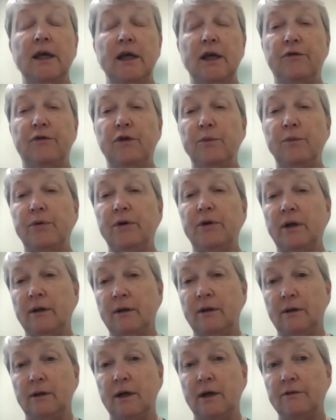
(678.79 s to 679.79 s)
If you put
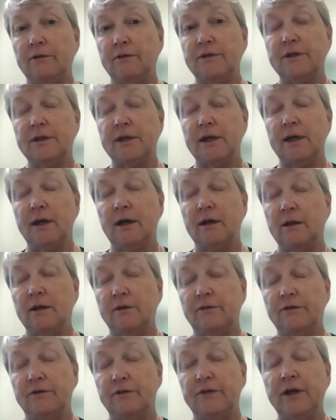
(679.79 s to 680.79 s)
on gloves a
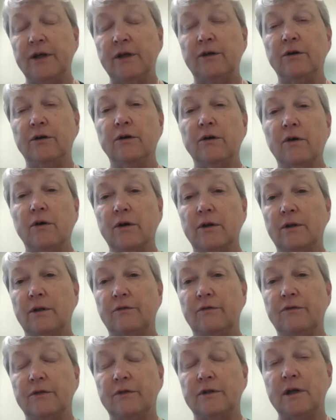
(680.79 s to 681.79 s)
gloved finger or
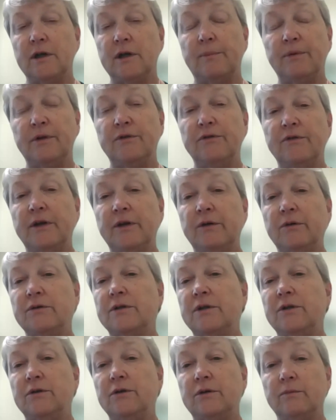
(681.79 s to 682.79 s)
gloved couple of
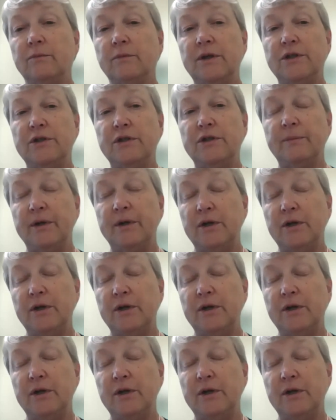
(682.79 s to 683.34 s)
fingers and you can reach him,